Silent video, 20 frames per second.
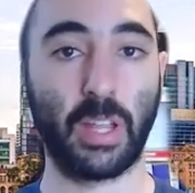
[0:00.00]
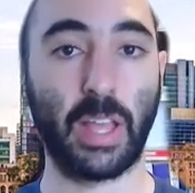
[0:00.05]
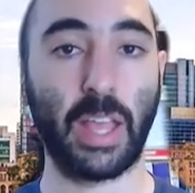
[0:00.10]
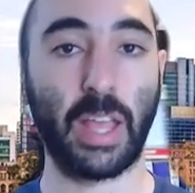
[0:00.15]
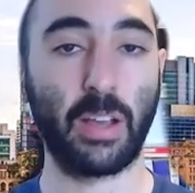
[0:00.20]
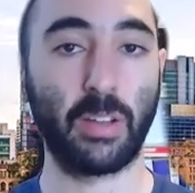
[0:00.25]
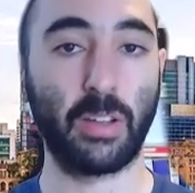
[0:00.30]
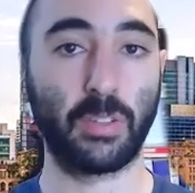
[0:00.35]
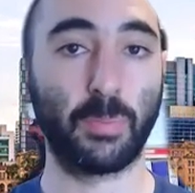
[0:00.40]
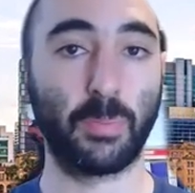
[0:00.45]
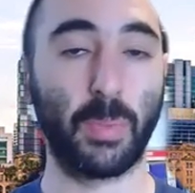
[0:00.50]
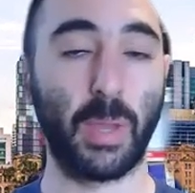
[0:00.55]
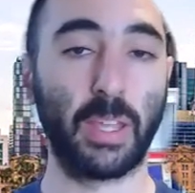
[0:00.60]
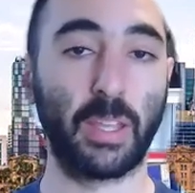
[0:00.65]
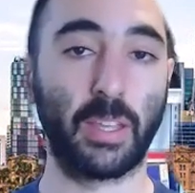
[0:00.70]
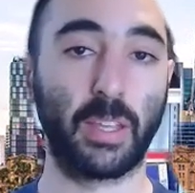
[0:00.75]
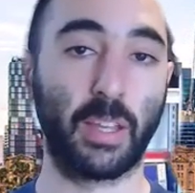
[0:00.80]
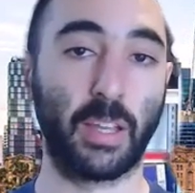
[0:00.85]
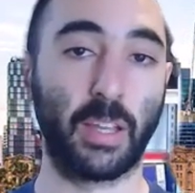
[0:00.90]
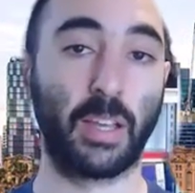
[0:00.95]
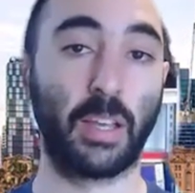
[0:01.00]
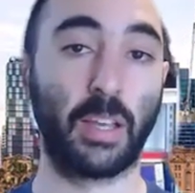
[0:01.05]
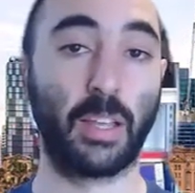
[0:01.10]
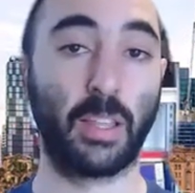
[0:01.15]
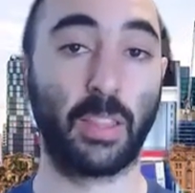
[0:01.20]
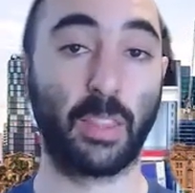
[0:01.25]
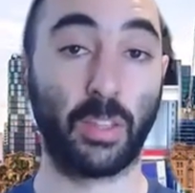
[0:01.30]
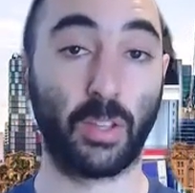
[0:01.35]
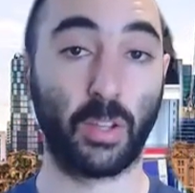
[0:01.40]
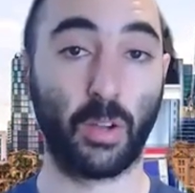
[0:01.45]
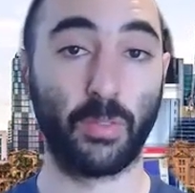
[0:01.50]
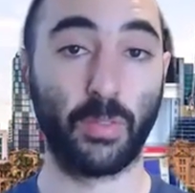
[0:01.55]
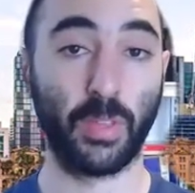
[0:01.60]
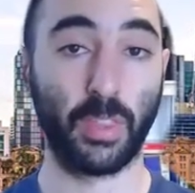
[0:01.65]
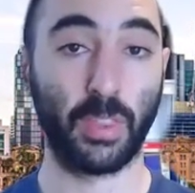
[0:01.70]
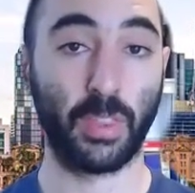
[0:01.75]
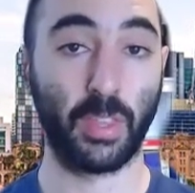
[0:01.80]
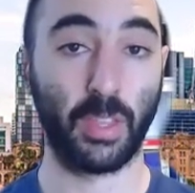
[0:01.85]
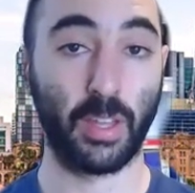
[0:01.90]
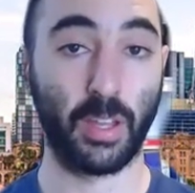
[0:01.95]
how to make uh, the coffee
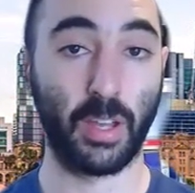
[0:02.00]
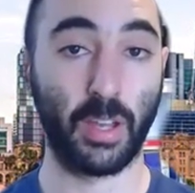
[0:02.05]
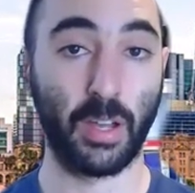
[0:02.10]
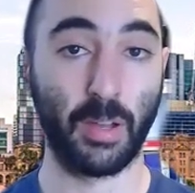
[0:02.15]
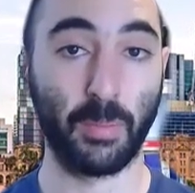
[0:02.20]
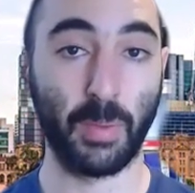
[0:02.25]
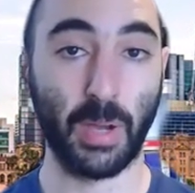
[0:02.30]
that I'm